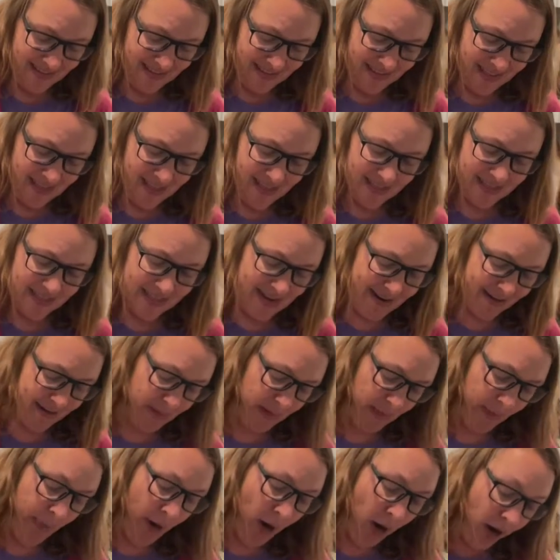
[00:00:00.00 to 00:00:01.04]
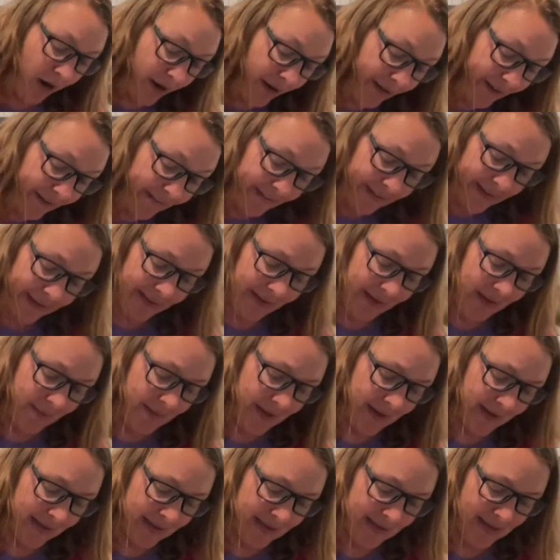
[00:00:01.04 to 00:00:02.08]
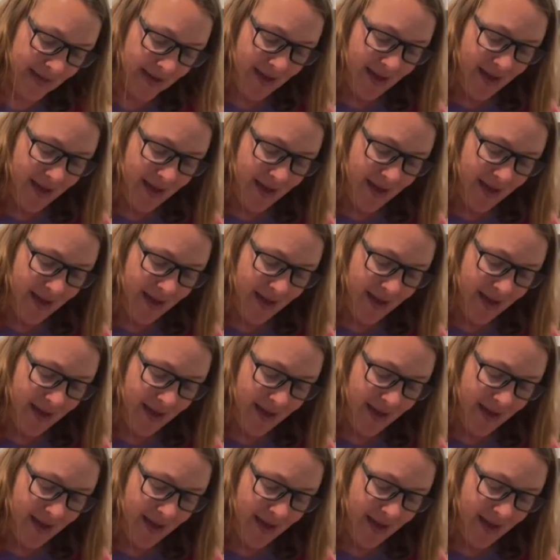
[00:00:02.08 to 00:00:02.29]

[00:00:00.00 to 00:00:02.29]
Doesn't have to be perfectly mixed.